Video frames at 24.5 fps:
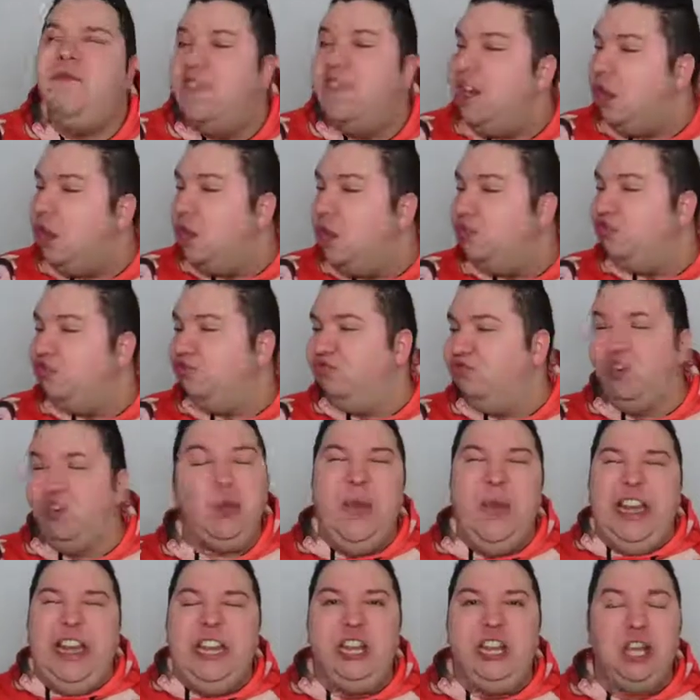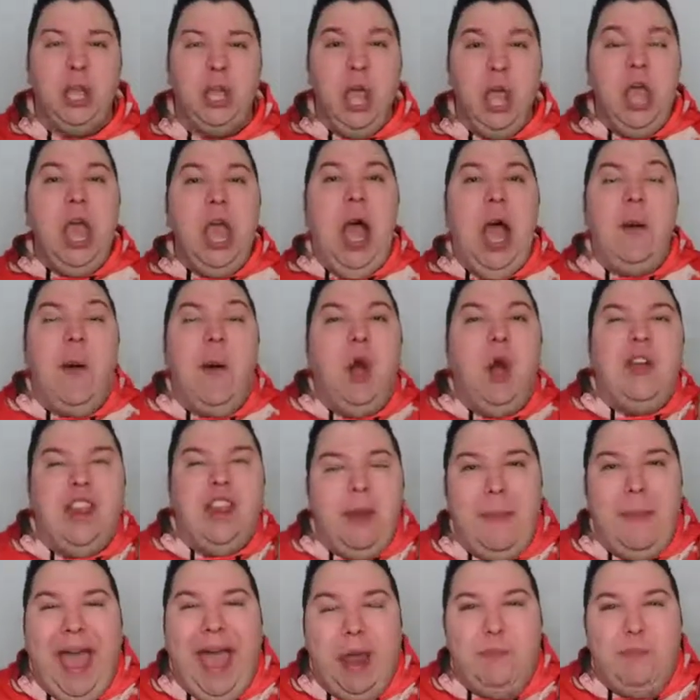video's ruined. I'm already
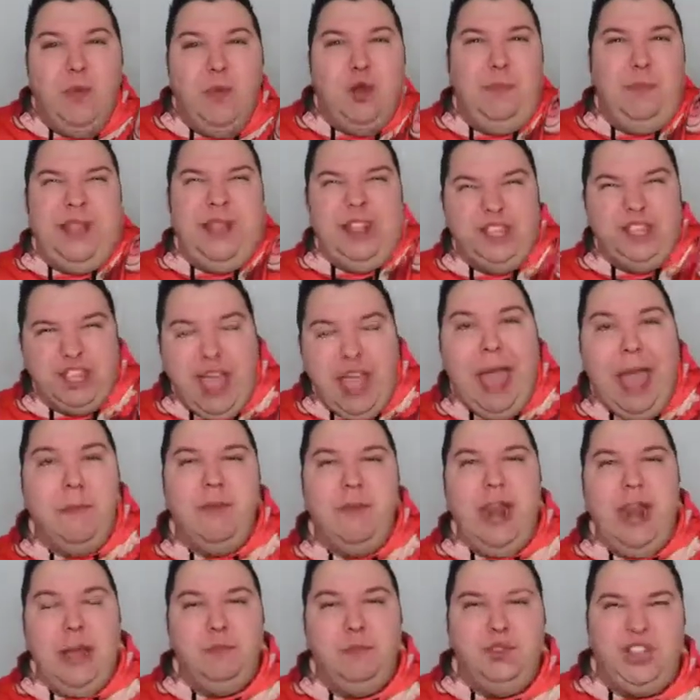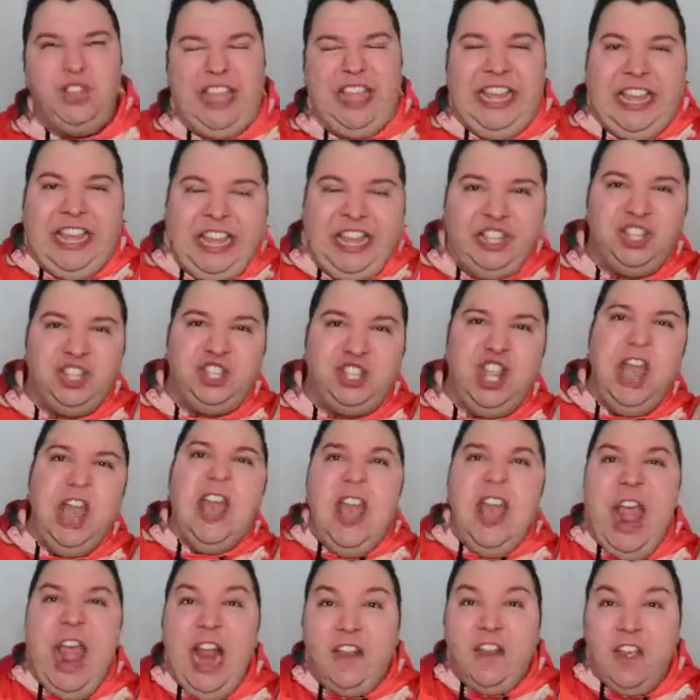in a bad mood because the M and M's idiots
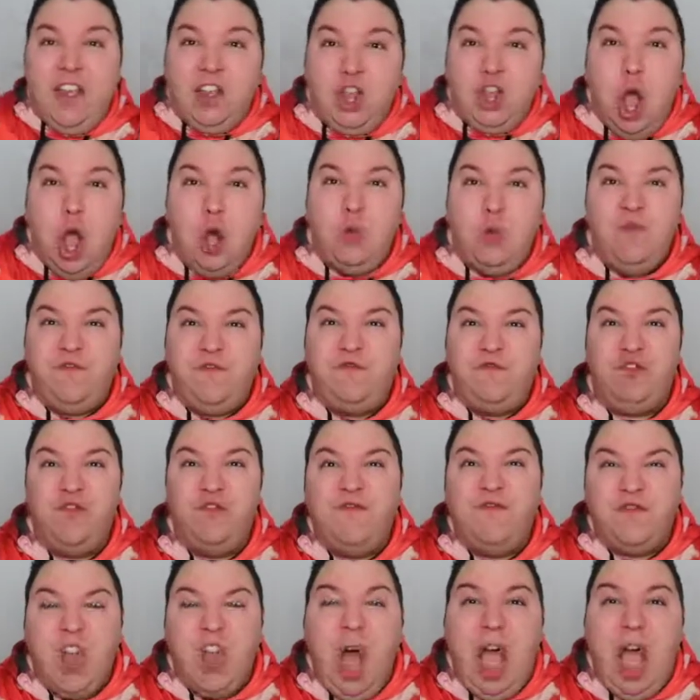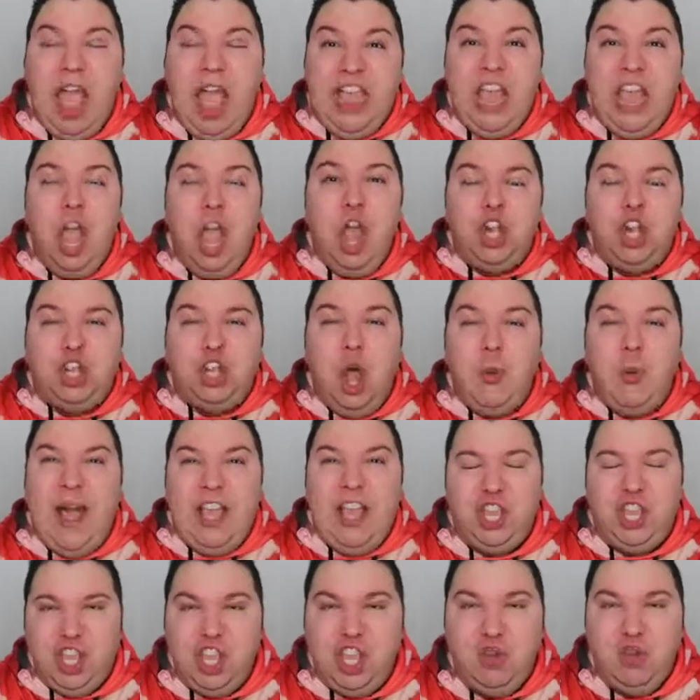and the low fruit fly, low
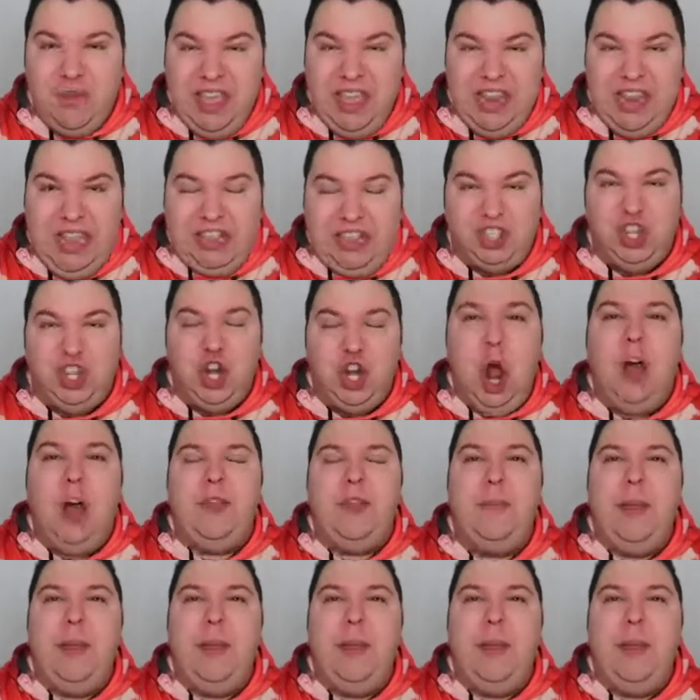I Q idiots and all the